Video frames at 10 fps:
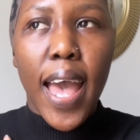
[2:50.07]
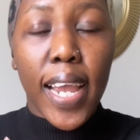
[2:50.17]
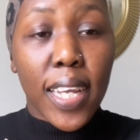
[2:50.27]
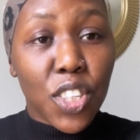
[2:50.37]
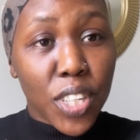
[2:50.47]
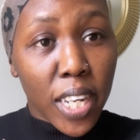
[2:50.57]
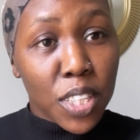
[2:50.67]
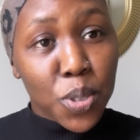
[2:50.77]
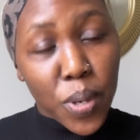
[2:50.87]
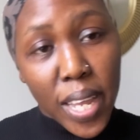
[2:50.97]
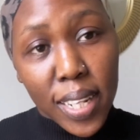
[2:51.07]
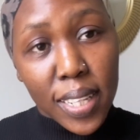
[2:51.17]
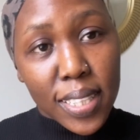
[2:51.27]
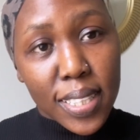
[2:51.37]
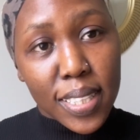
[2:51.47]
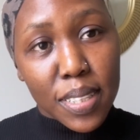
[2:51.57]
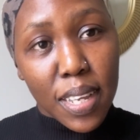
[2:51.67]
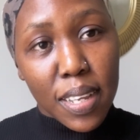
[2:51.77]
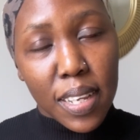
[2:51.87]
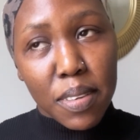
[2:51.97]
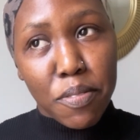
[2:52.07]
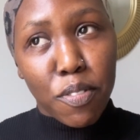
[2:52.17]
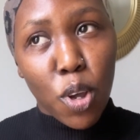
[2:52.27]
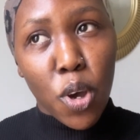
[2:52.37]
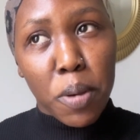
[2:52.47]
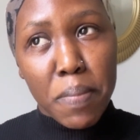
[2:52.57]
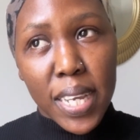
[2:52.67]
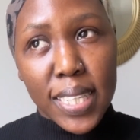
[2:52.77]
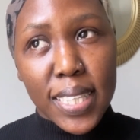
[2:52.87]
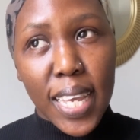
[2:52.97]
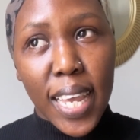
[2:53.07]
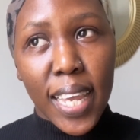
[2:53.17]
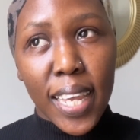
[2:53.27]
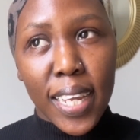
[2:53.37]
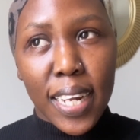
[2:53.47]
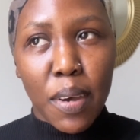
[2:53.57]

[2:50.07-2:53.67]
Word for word: I can try to end this vlog by saying